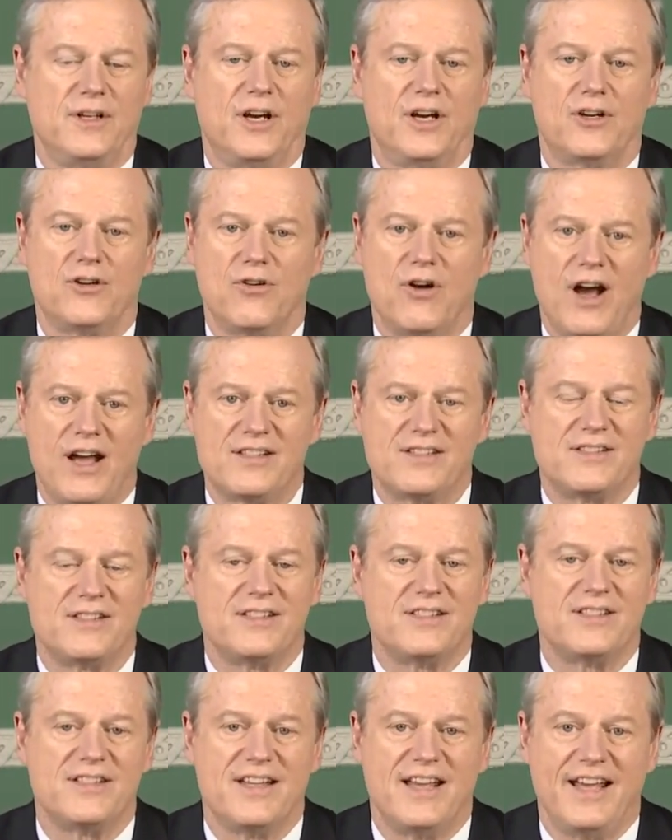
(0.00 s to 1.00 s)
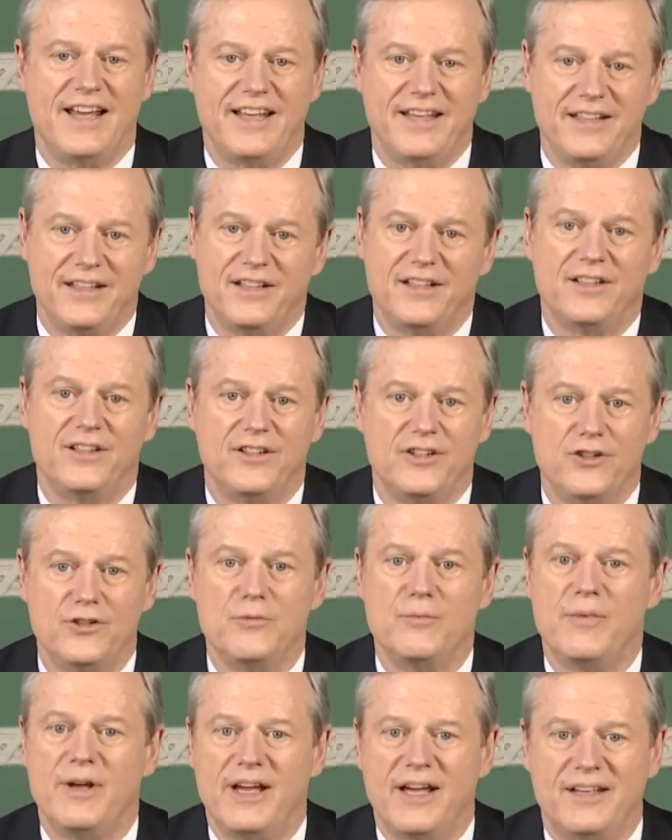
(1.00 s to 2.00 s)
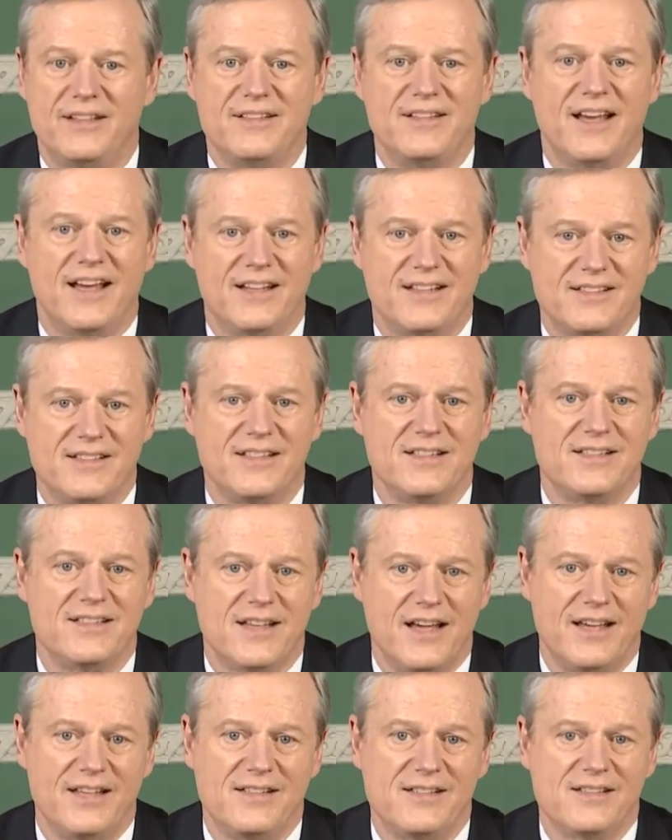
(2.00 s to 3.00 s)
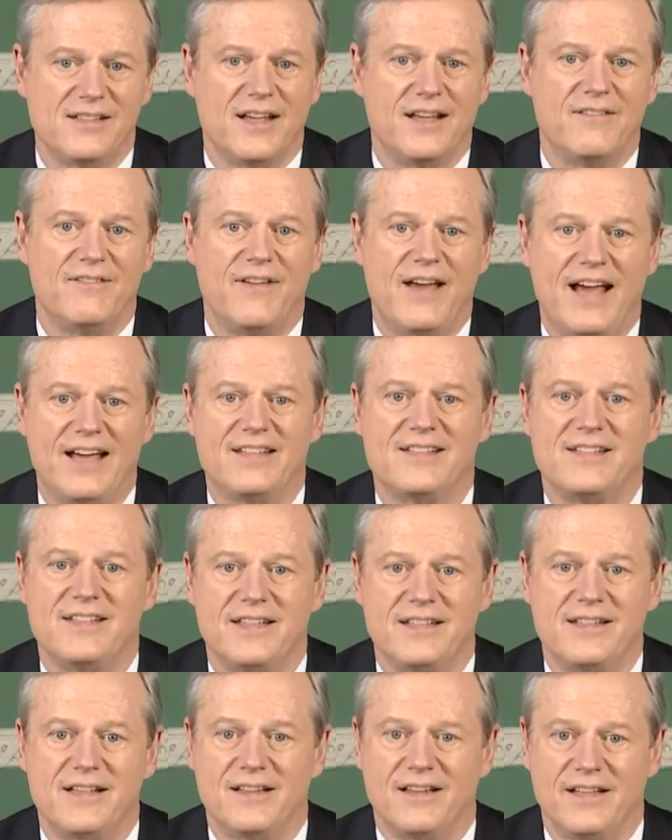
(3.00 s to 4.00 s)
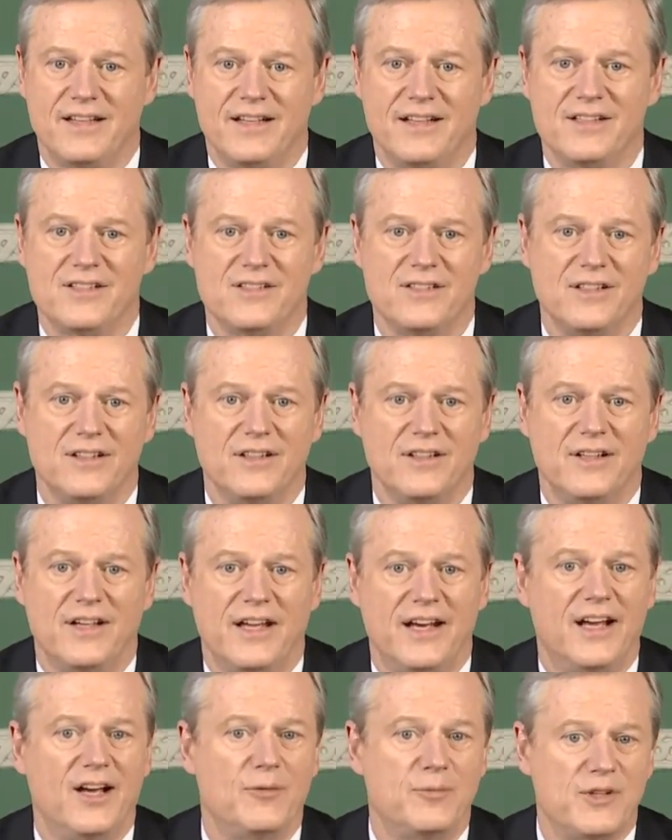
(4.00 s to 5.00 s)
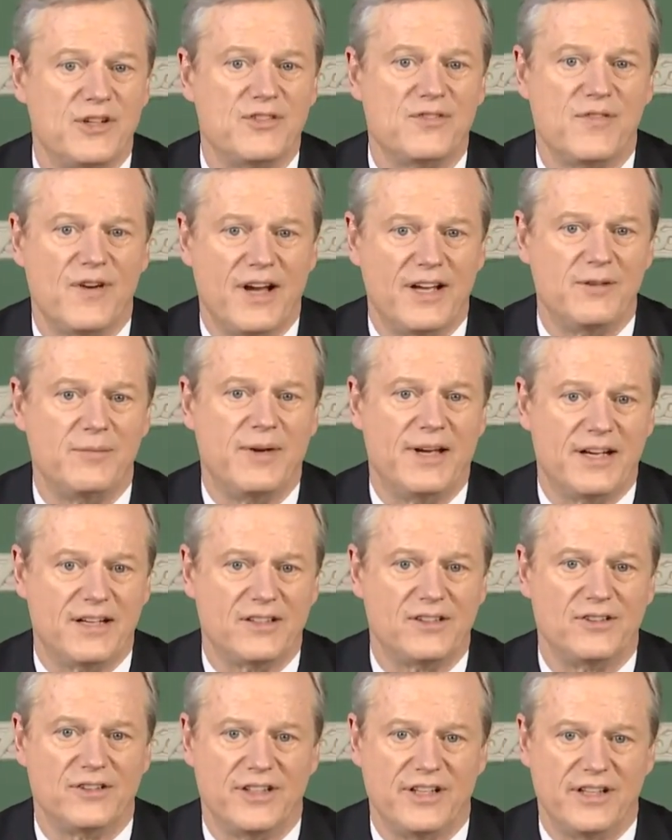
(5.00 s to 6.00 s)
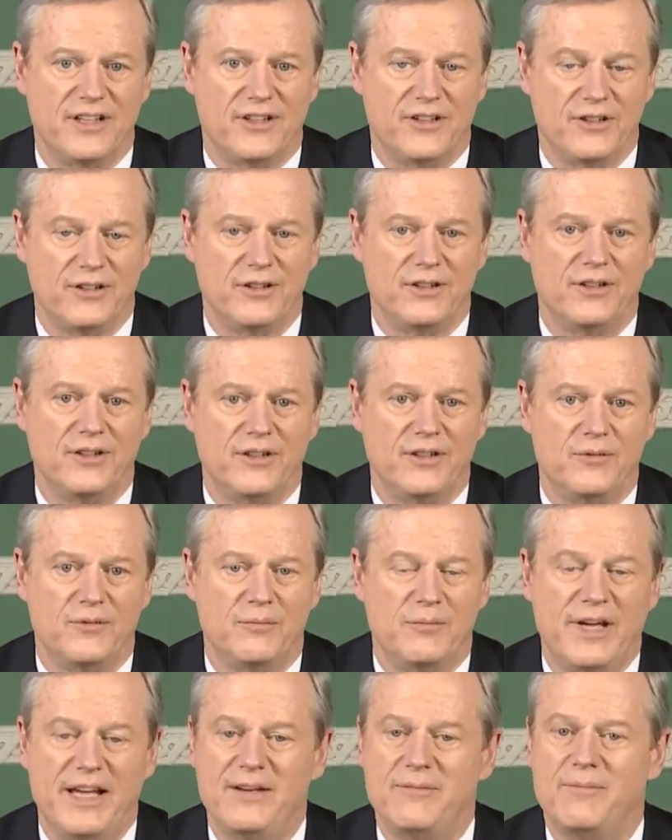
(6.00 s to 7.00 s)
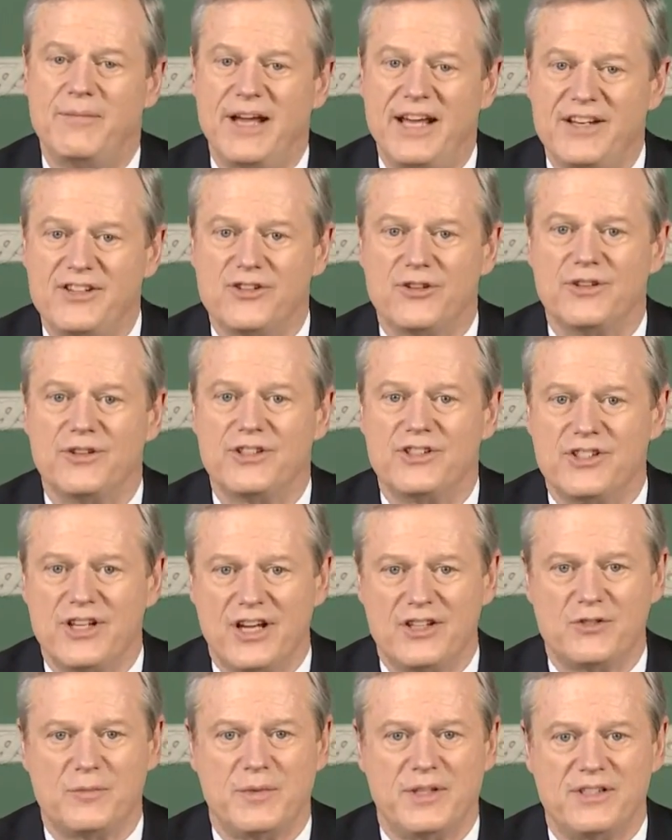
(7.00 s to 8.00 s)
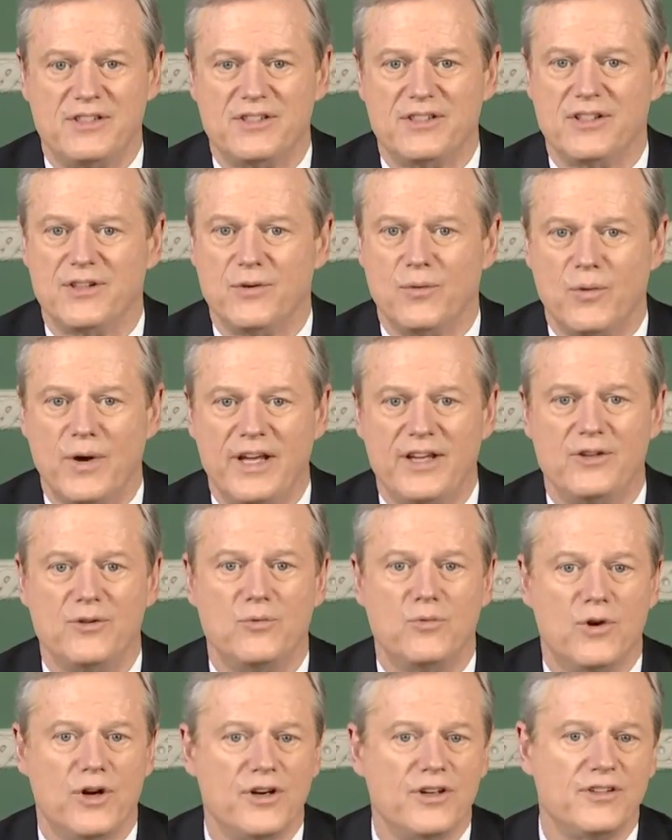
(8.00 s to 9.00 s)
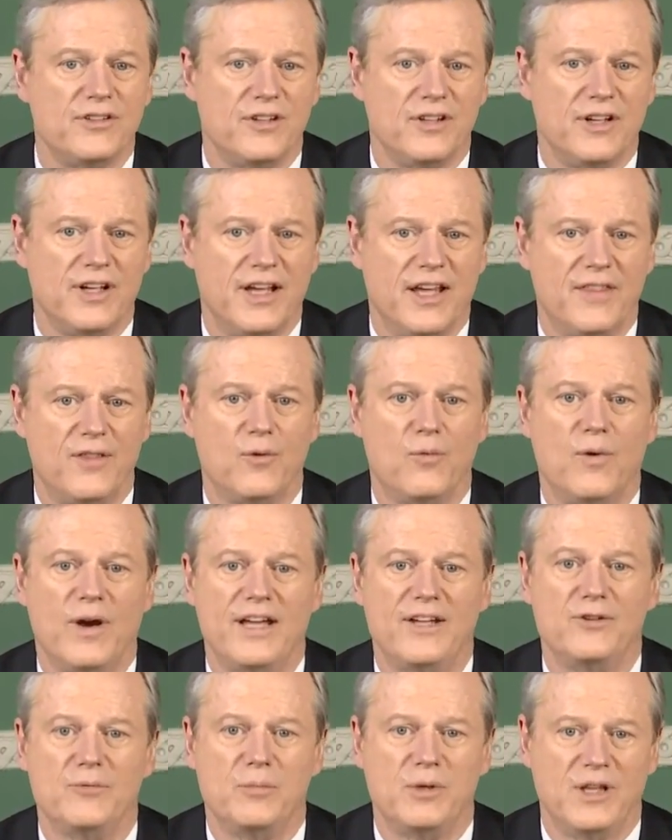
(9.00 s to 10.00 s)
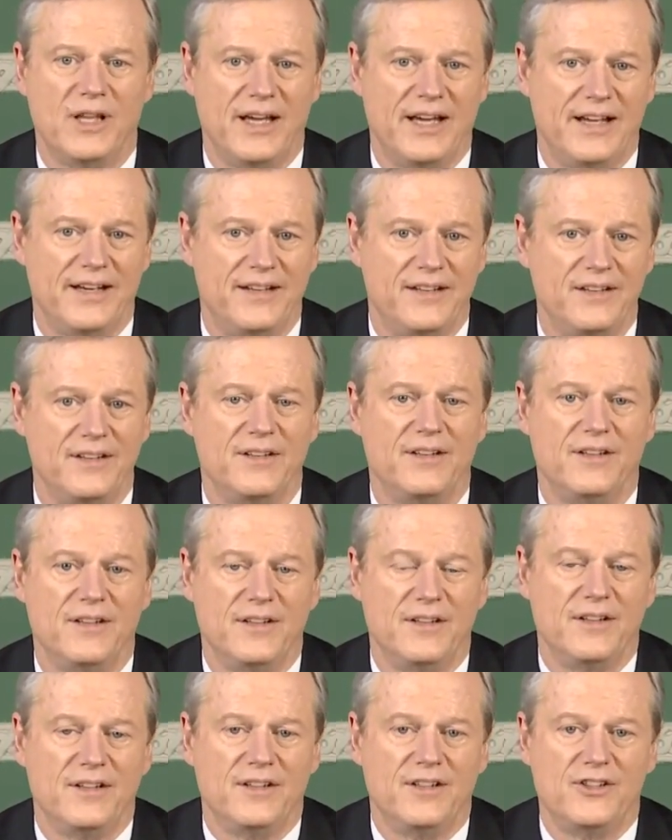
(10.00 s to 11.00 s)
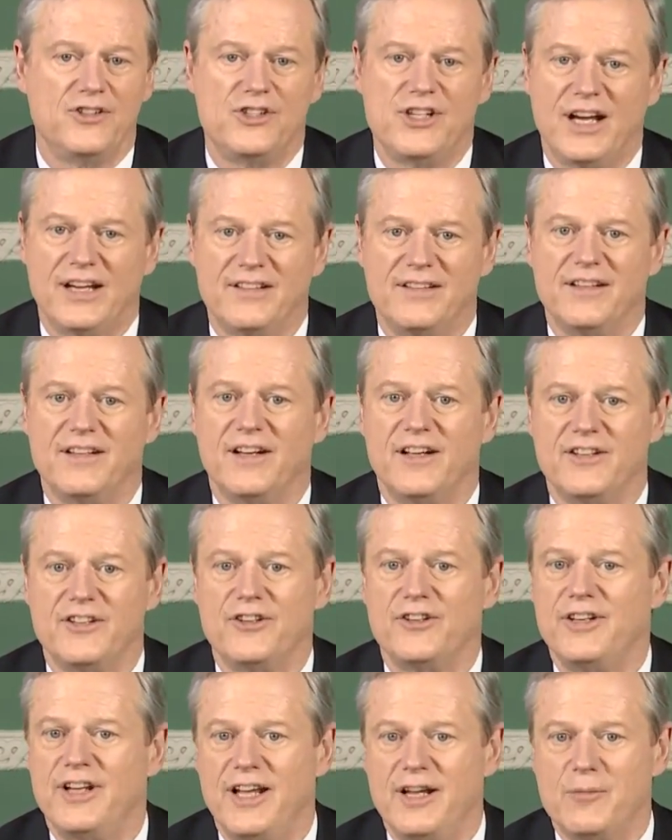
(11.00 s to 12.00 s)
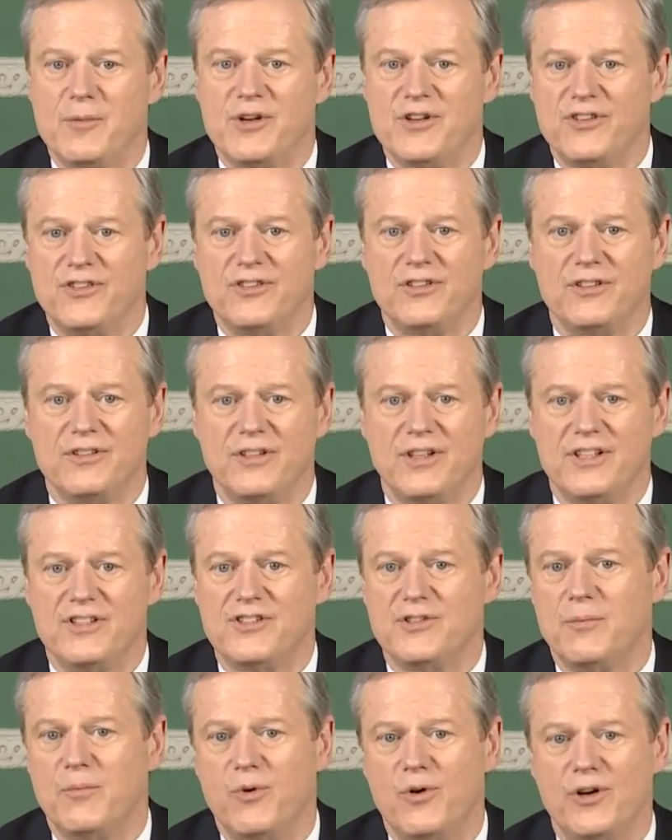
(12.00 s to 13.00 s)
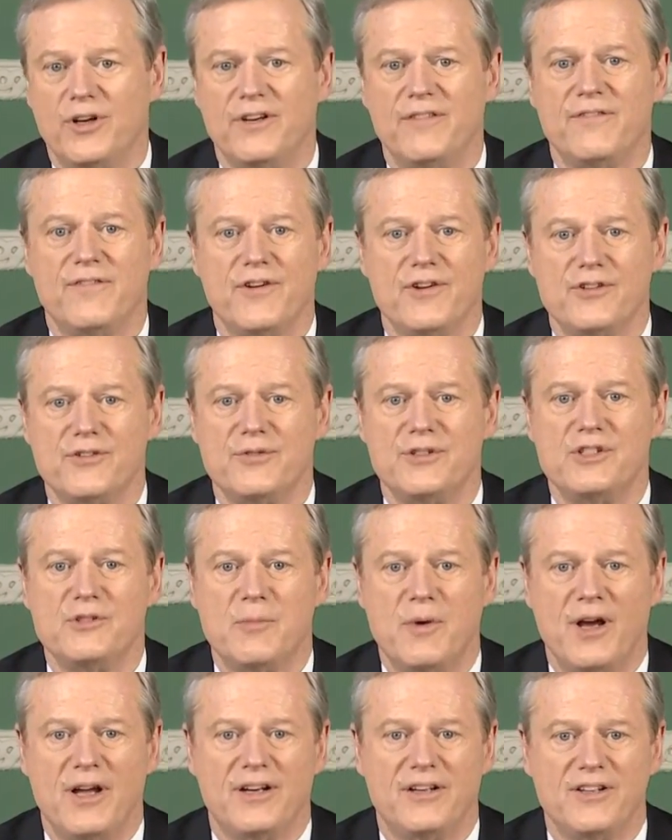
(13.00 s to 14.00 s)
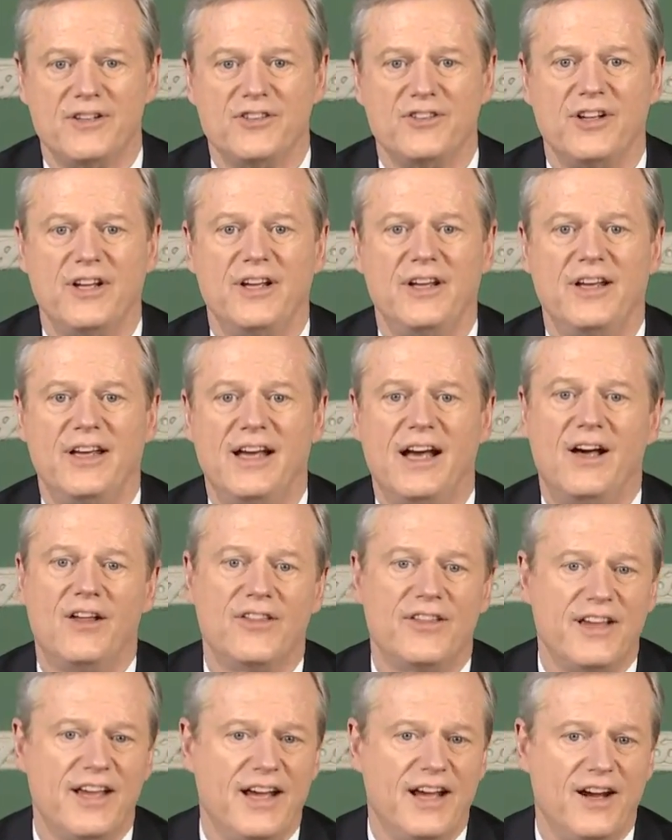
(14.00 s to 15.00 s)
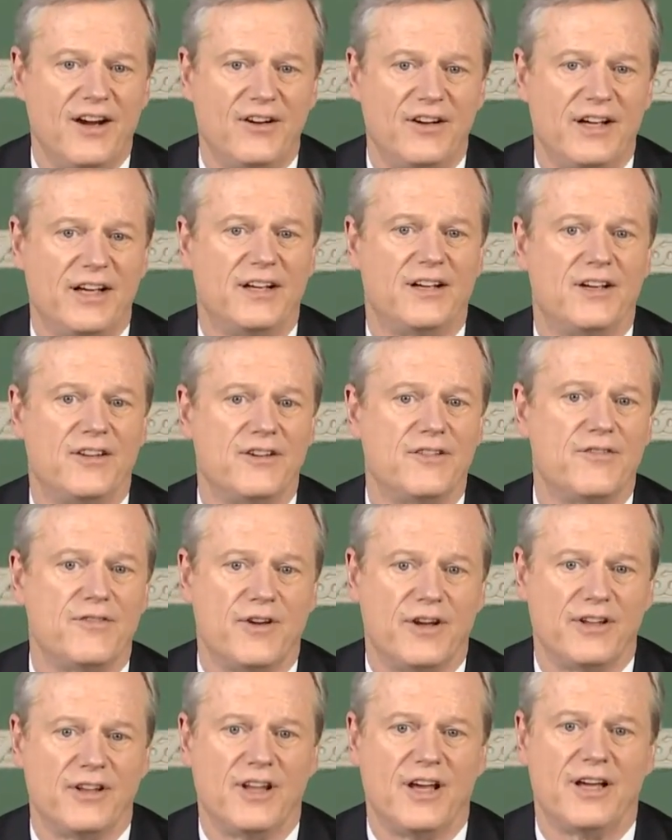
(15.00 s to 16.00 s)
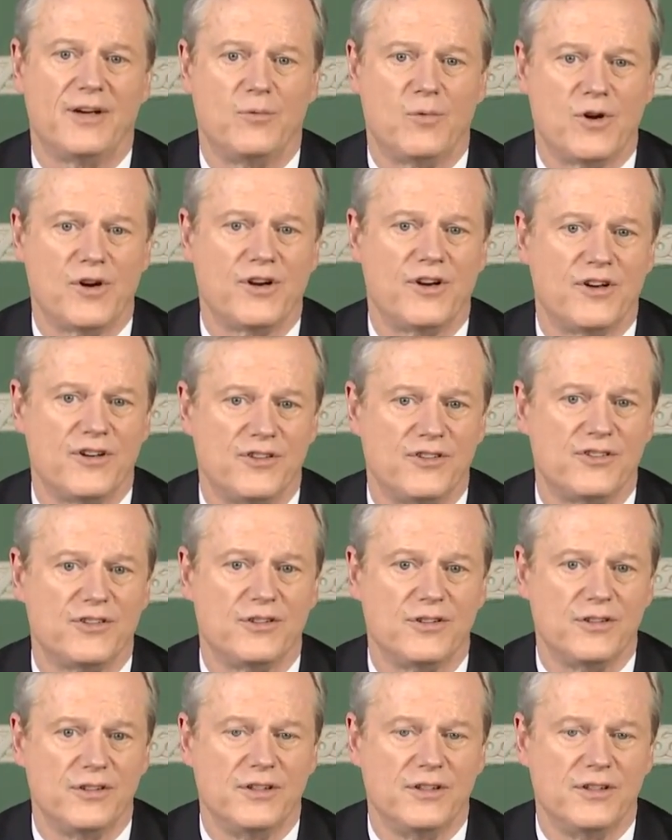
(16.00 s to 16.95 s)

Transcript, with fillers: Across the state, you manned texting sites and vaccine clinics and helped us find medical gear, made major adjustments to the way you worked and the way you played checked in on your neighbors, and supported first responders, healthcare, and other frontline workers.